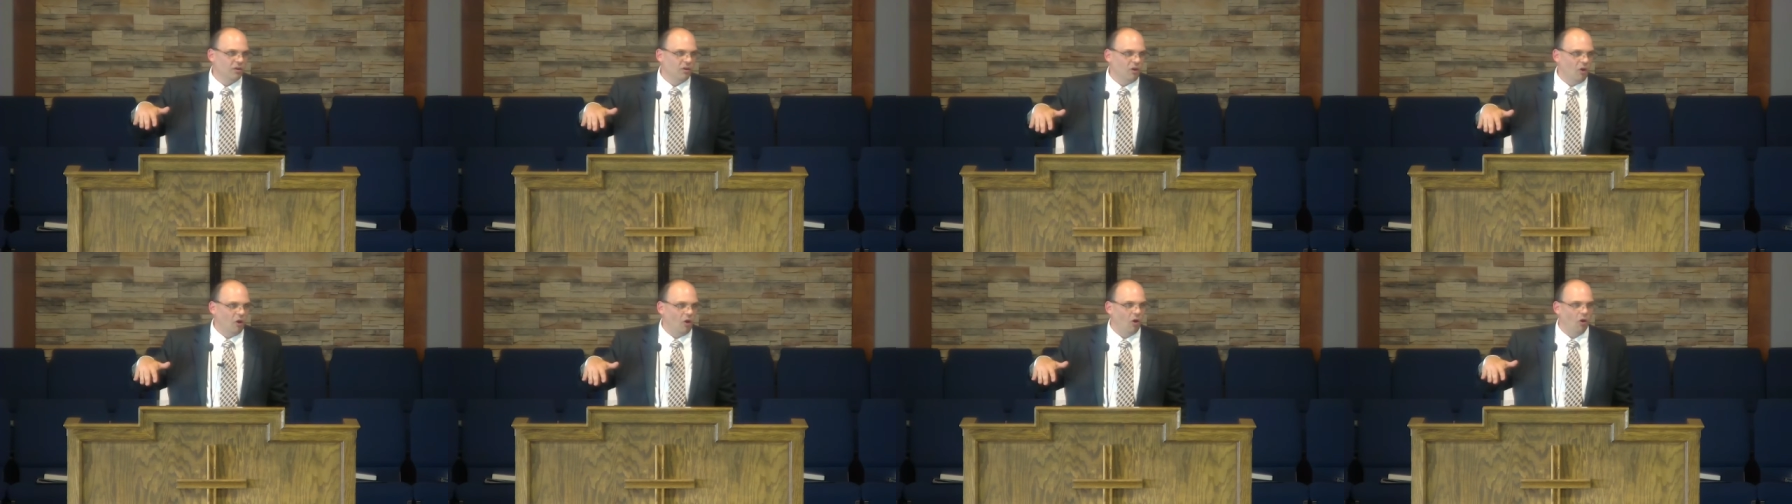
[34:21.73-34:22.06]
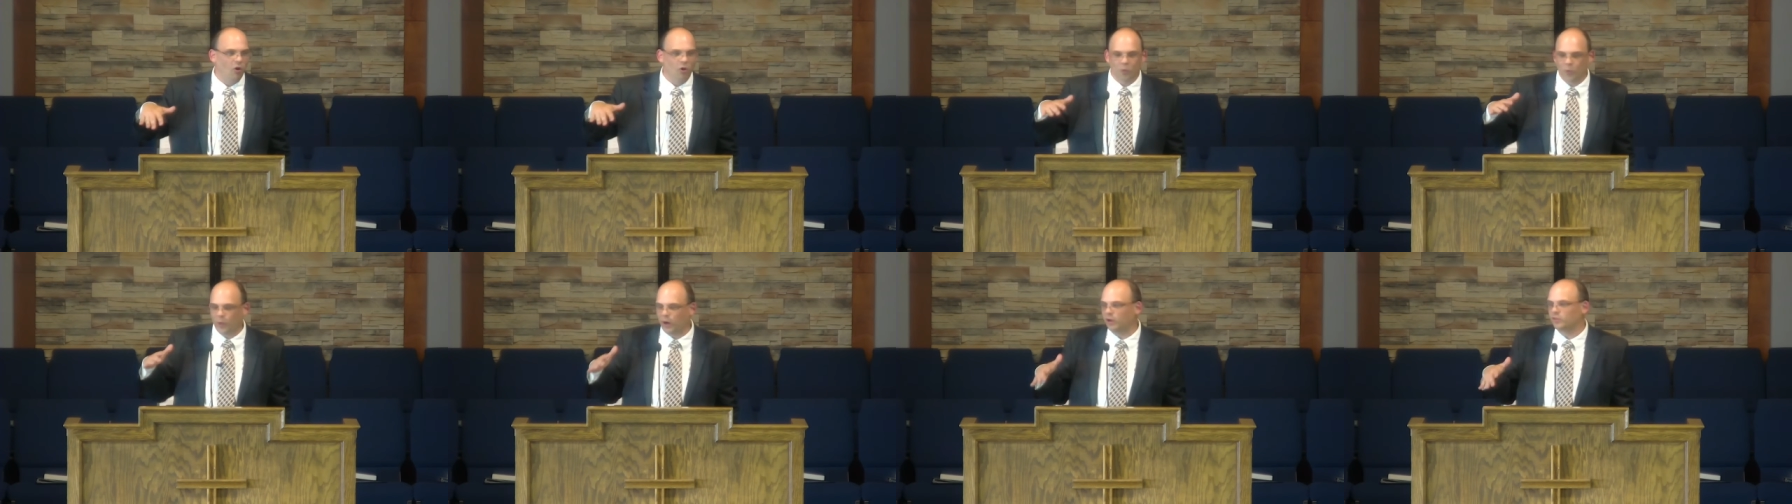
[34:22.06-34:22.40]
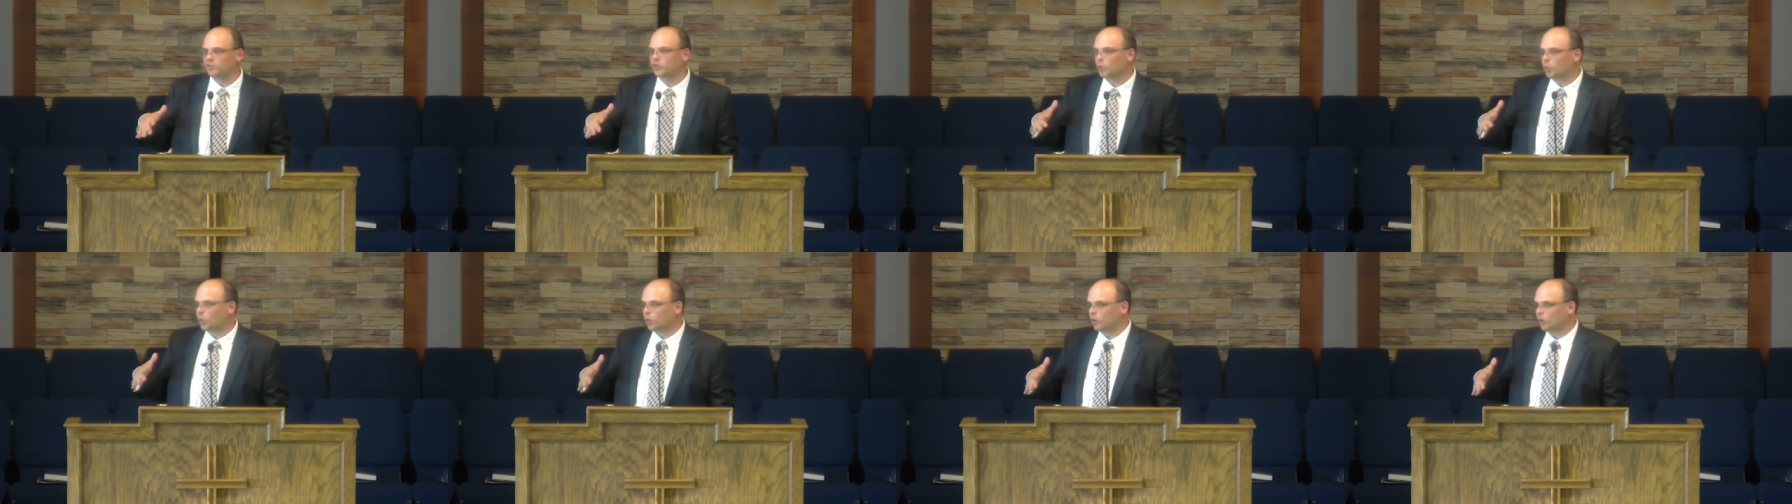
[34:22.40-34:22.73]
all around
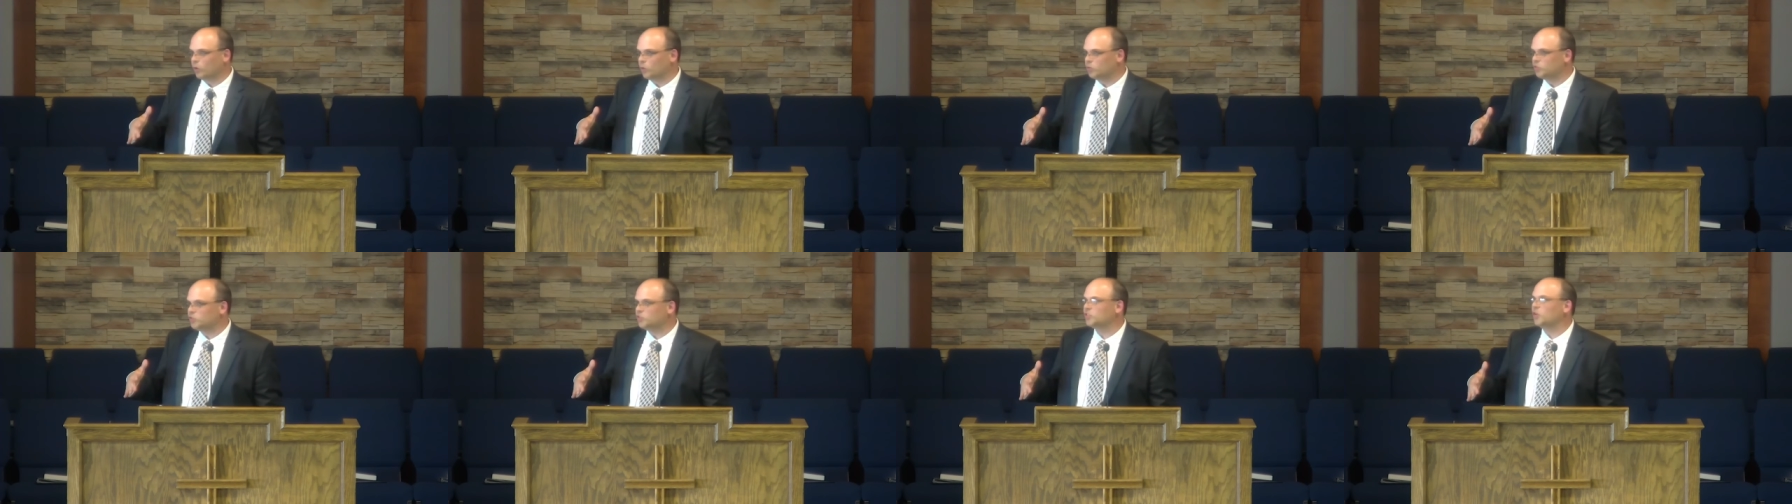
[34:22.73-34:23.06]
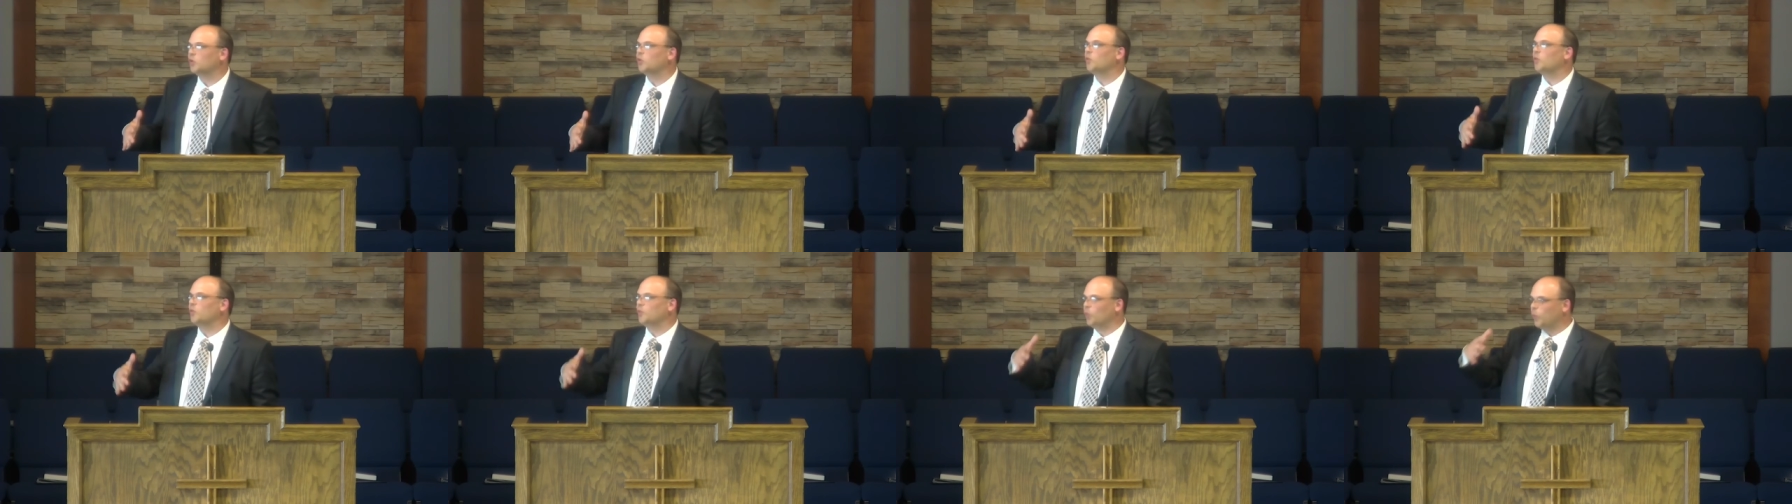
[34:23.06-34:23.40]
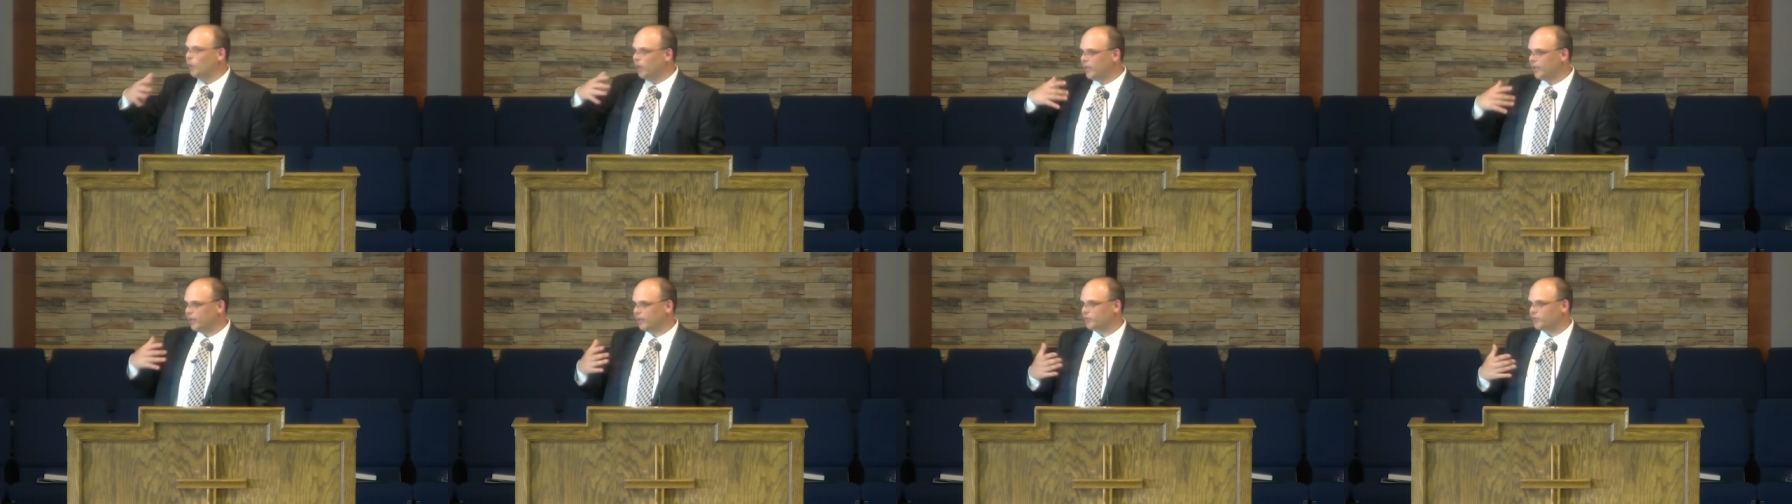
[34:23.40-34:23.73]
the world so
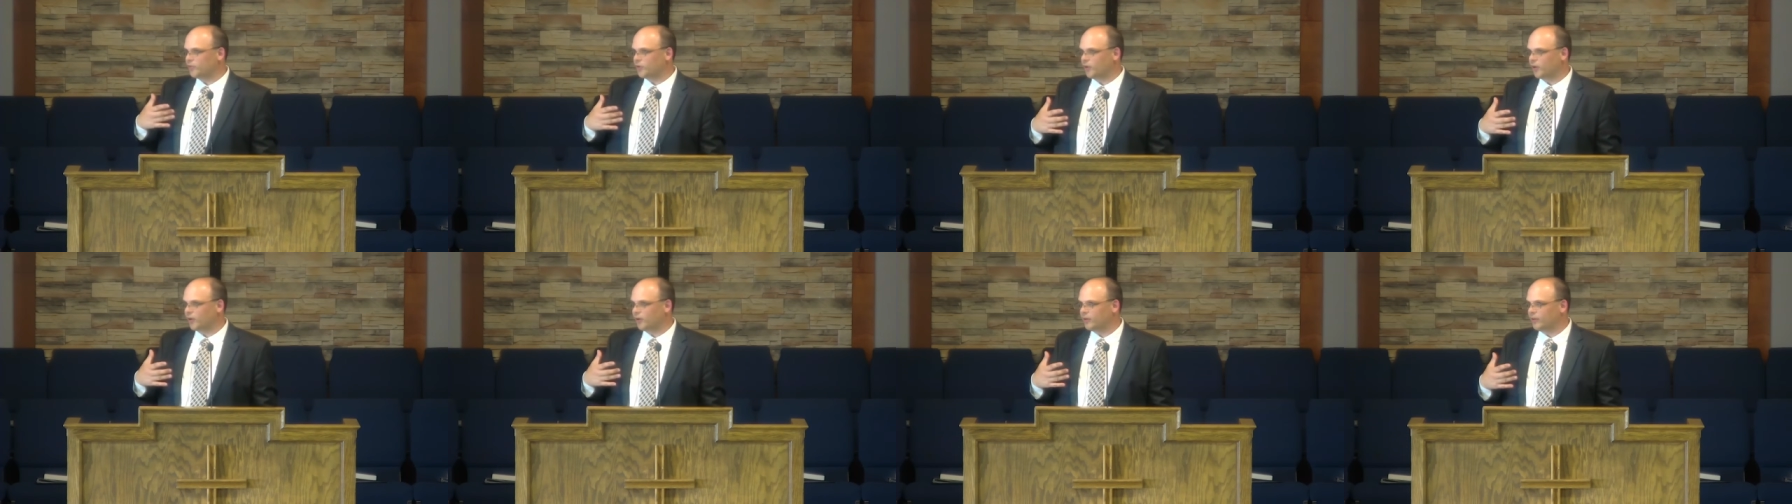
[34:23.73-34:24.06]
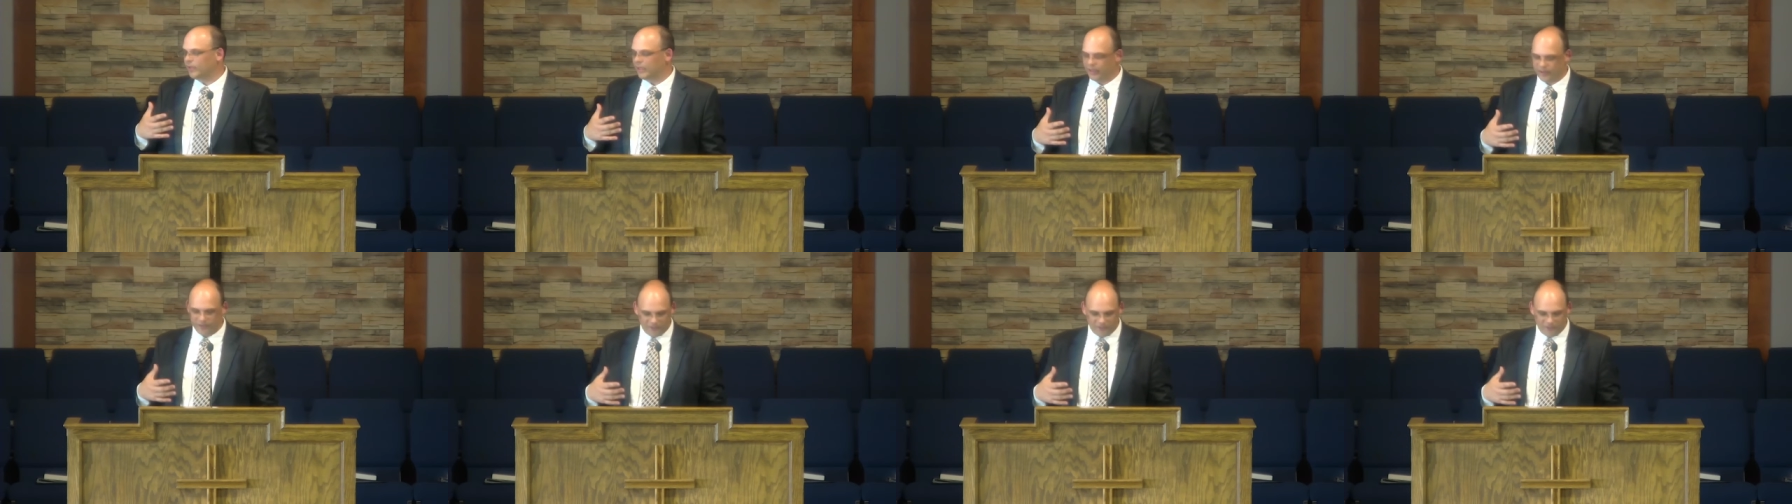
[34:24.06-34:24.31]
we in turn can